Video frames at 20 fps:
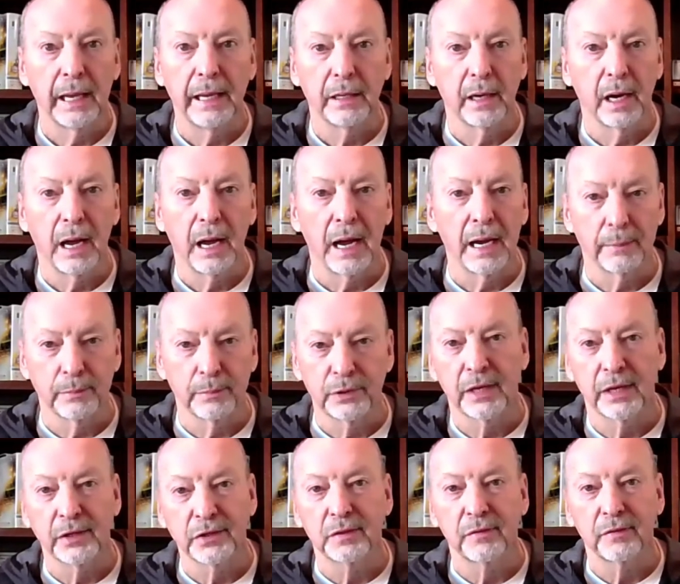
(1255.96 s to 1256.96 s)
Year later,
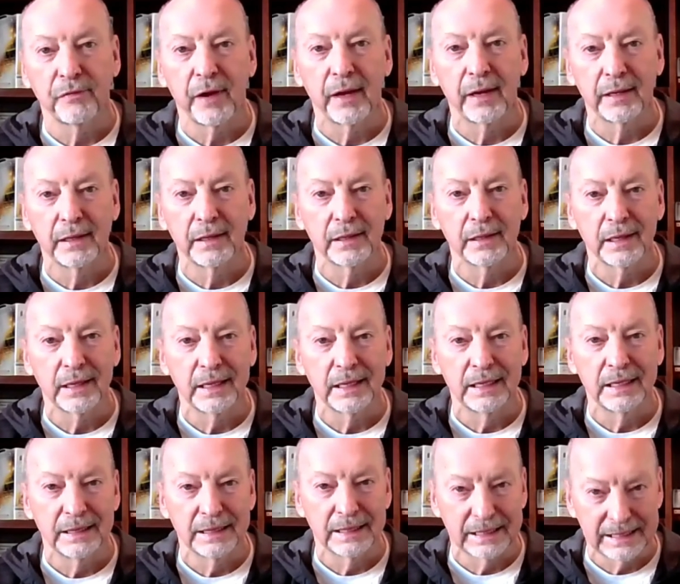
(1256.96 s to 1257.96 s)
I am
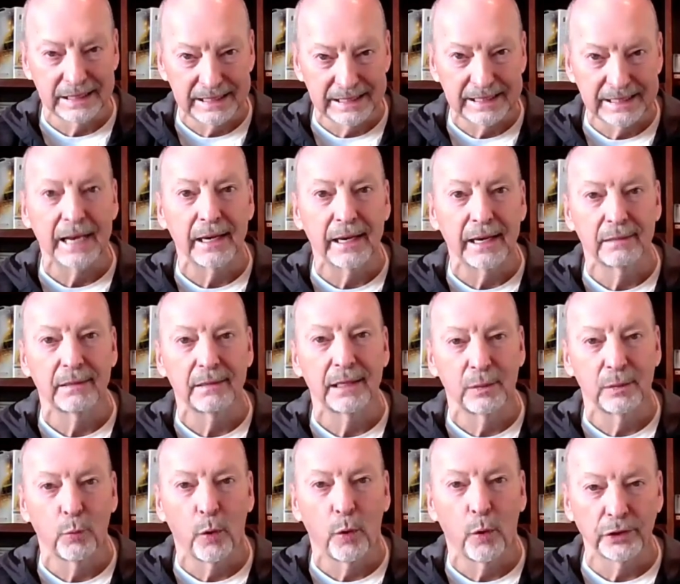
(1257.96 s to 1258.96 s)
testifying in the
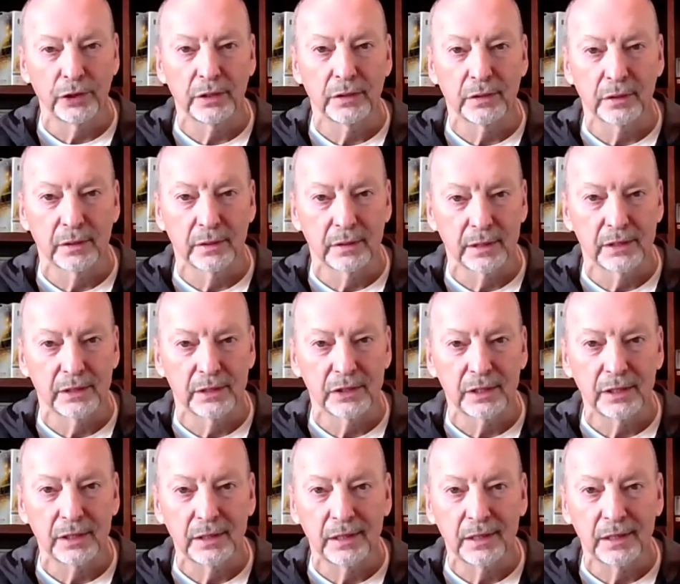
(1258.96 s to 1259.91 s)
Senate in Washington,